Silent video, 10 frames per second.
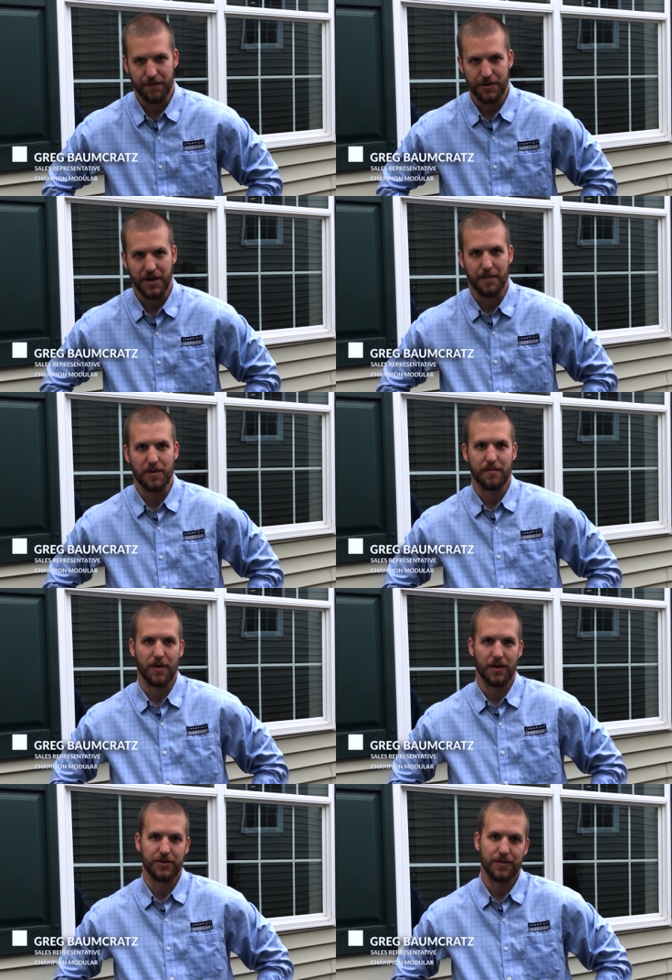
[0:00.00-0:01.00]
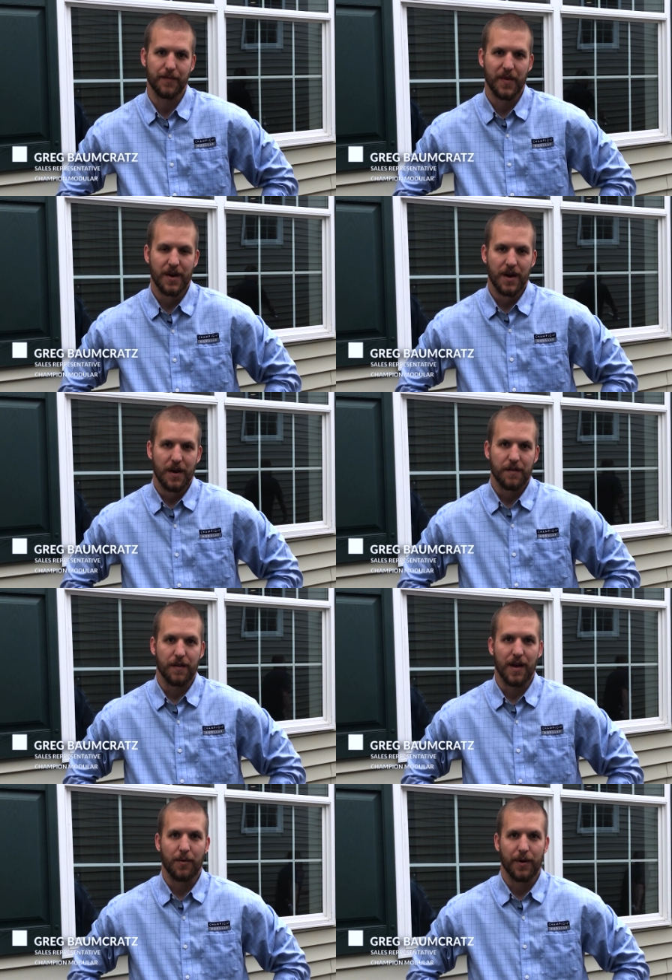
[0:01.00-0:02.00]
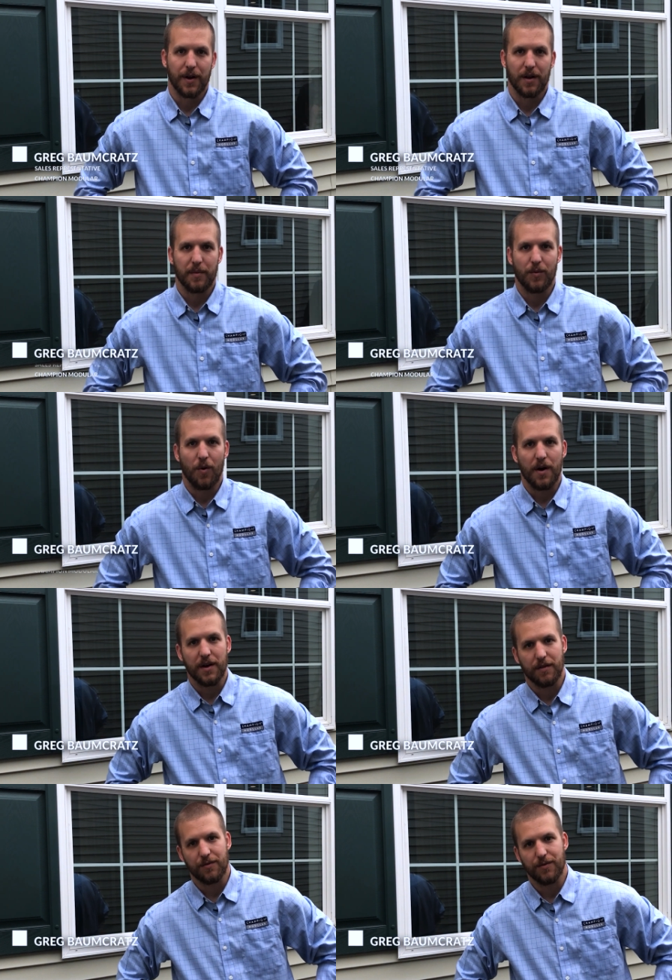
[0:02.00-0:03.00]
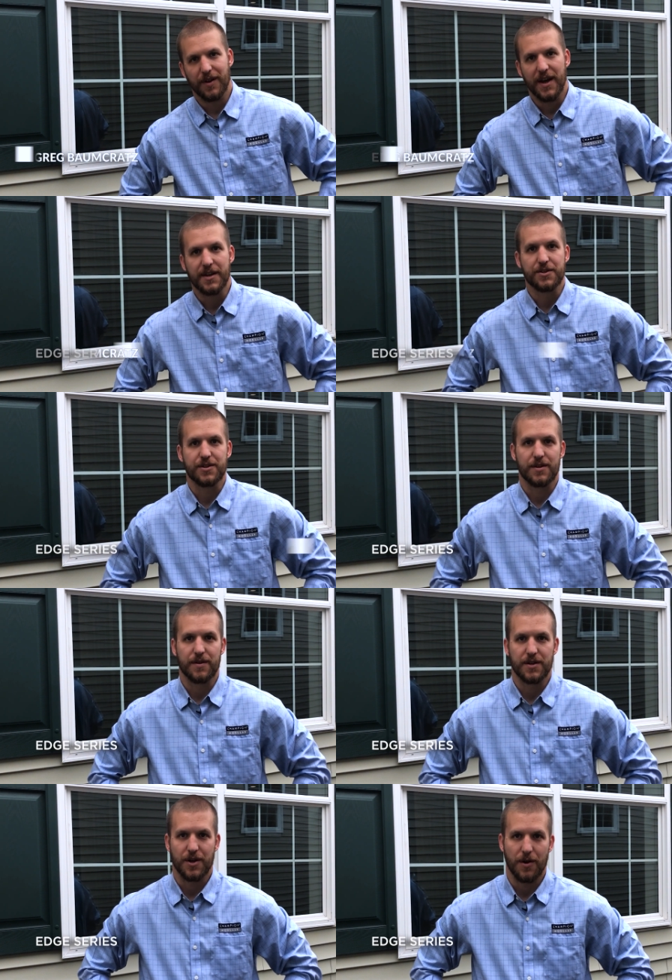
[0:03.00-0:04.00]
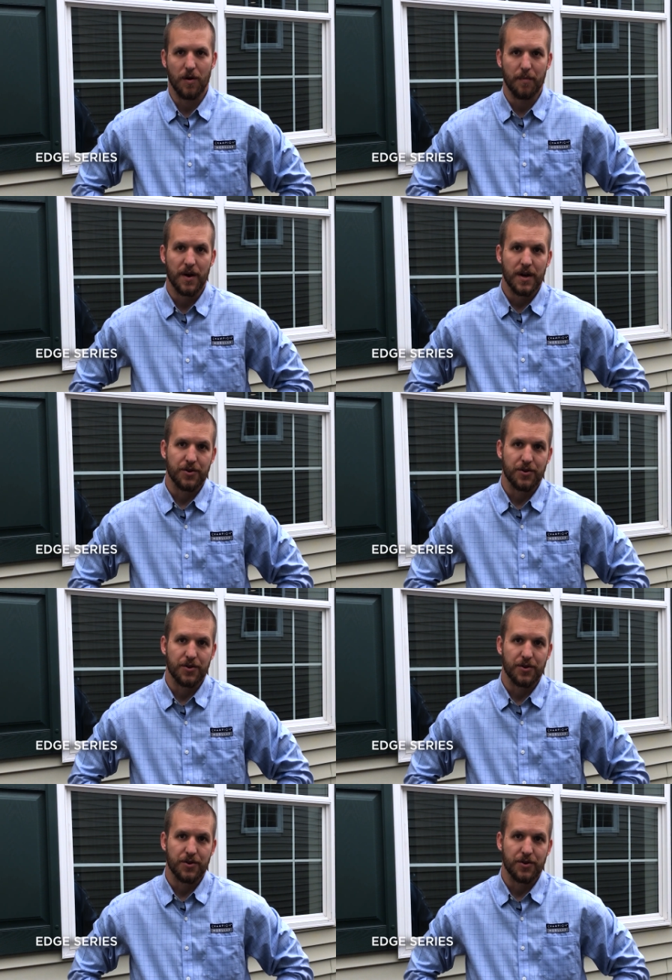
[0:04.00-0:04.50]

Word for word: for Champion Modular. Today we are going to be walking through an Edge Series home